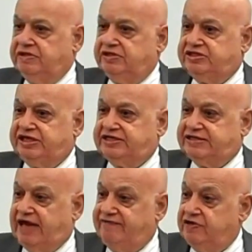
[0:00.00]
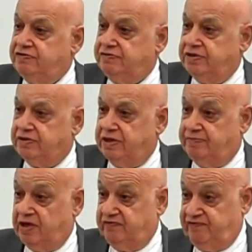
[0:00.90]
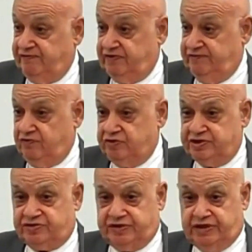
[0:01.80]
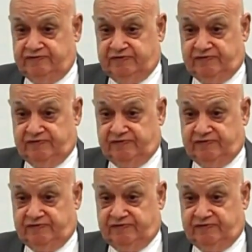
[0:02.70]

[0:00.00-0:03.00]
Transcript: 6th Avenue, about 54th Street,